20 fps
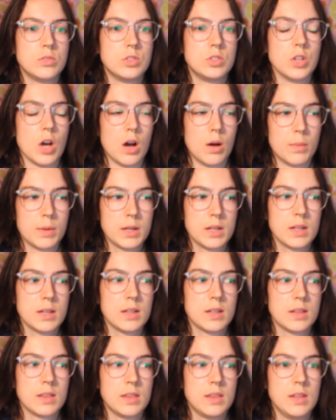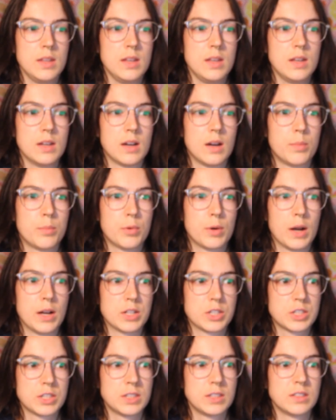dominant the
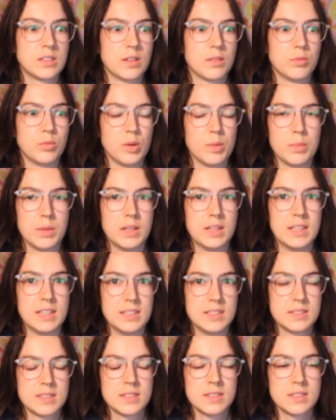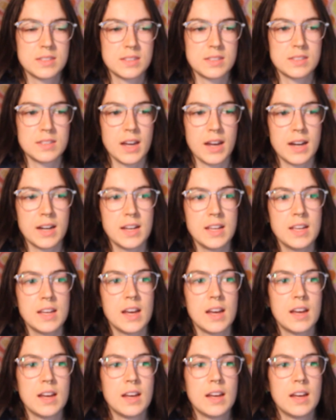oppression of women is in the society